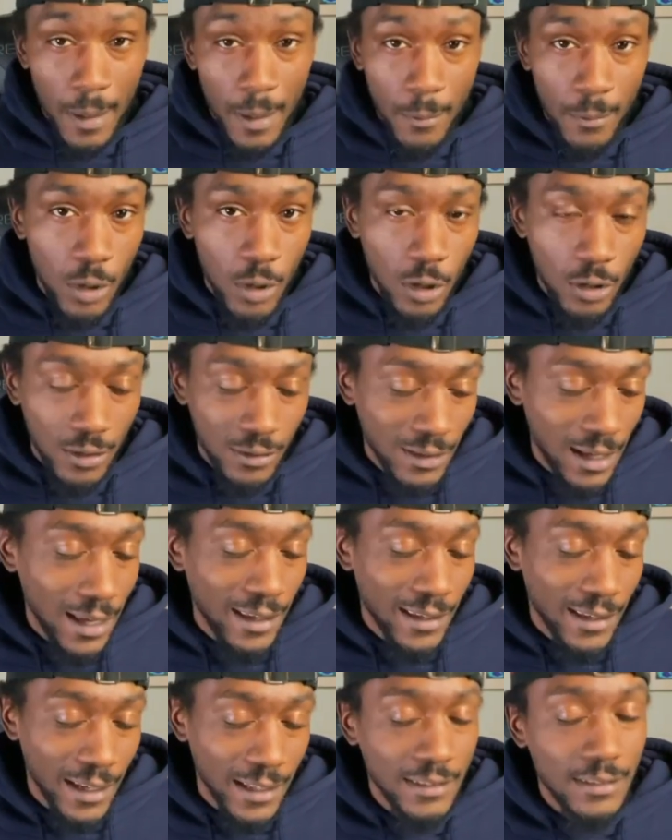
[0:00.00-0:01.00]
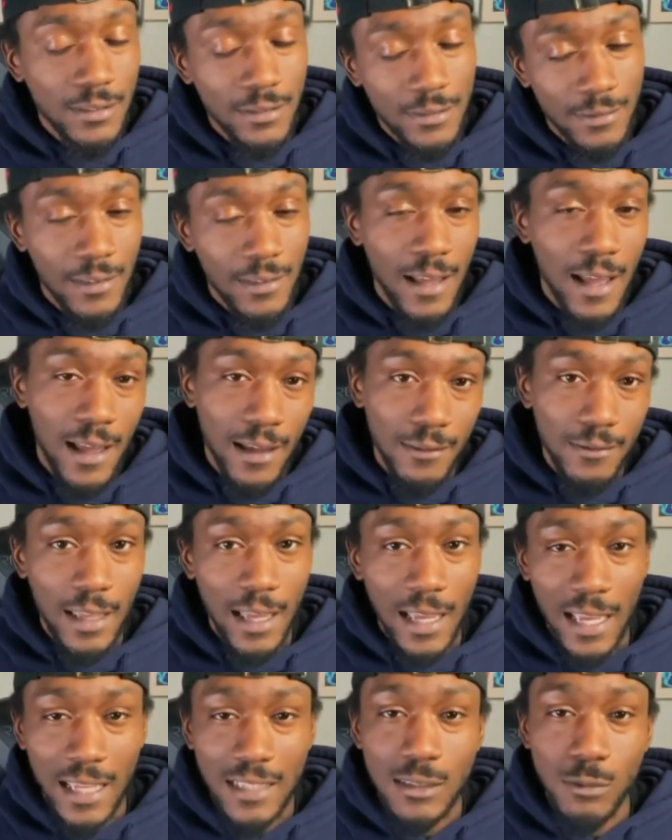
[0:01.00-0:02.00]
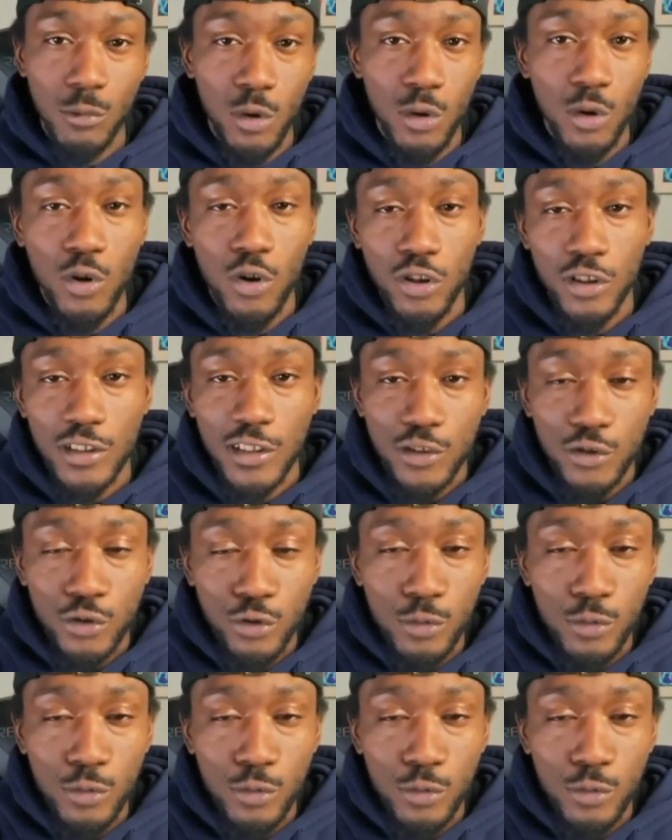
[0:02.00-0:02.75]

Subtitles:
Well, I guess I won't call it